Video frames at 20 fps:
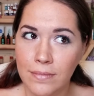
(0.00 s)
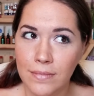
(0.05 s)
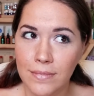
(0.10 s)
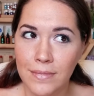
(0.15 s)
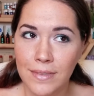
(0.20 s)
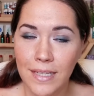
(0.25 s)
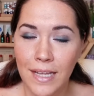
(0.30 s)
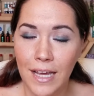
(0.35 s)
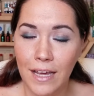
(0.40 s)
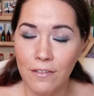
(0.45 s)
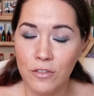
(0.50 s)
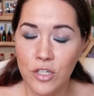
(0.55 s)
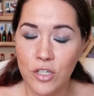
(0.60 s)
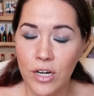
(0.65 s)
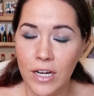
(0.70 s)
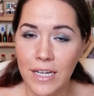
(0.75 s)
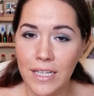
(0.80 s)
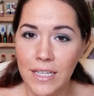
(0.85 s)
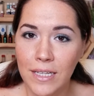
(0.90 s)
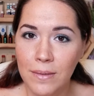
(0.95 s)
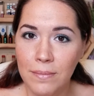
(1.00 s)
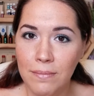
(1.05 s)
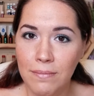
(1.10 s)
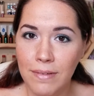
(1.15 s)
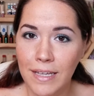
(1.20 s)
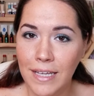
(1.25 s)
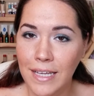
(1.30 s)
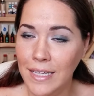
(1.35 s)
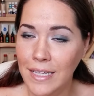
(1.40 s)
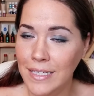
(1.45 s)
I've tried them
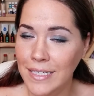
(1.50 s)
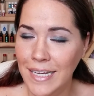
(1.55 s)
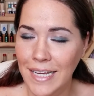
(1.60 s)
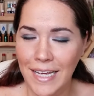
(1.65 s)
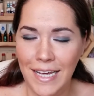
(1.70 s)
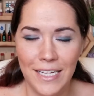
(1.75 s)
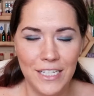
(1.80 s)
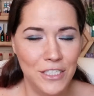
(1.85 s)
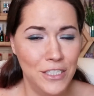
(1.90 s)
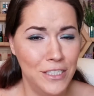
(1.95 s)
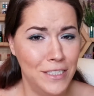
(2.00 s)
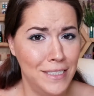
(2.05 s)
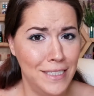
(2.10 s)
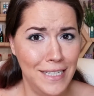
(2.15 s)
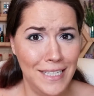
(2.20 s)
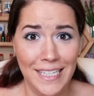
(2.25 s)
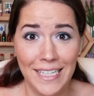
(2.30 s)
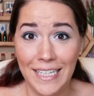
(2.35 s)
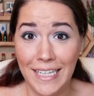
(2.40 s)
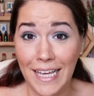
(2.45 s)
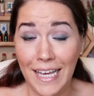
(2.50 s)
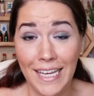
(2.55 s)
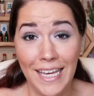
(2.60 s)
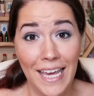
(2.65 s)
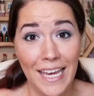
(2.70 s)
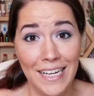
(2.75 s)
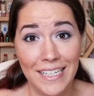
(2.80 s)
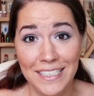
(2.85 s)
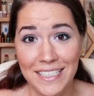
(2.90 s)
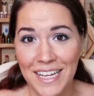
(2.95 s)
and I can't.
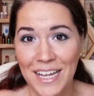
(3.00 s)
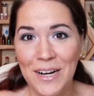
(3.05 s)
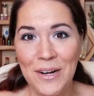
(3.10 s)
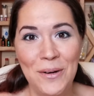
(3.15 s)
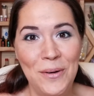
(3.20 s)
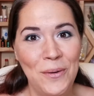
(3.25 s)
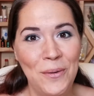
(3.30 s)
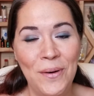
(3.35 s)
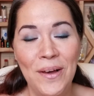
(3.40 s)
I don't know.